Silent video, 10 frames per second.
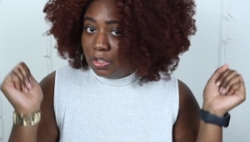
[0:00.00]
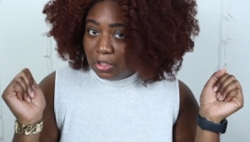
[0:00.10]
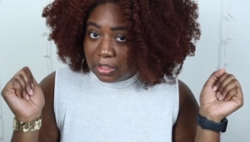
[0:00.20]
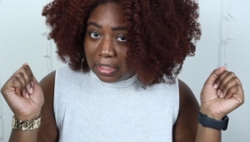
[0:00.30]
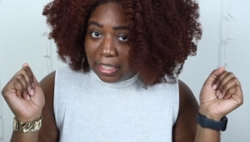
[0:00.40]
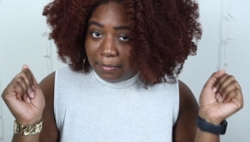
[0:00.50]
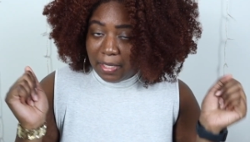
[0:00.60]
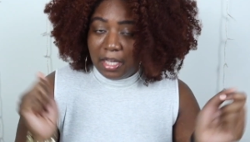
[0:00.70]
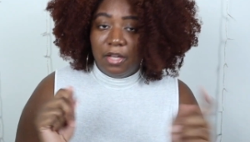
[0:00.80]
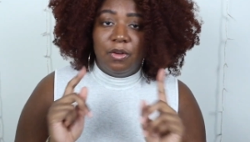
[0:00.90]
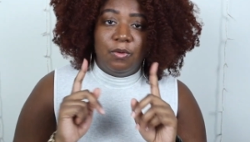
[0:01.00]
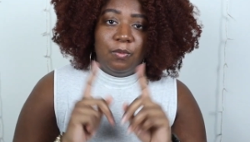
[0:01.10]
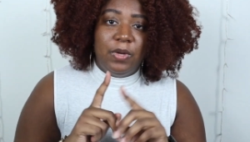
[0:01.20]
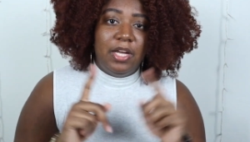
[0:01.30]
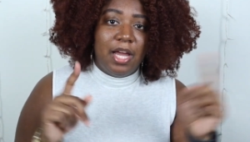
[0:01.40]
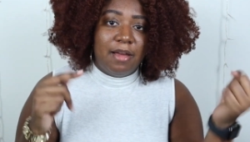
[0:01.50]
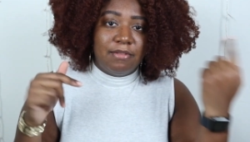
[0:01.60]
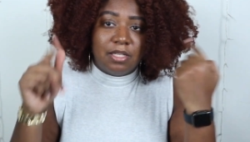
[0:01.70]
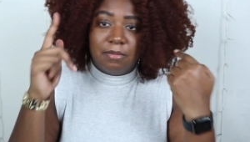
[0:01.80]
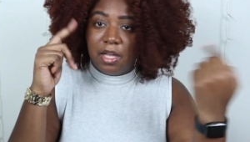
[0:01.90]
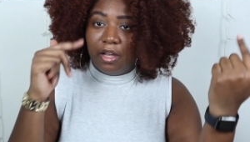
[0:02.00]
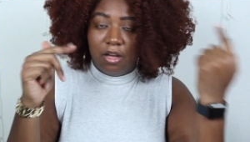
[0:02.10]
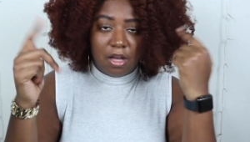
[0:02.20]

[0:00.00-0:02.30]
look like me, we have some like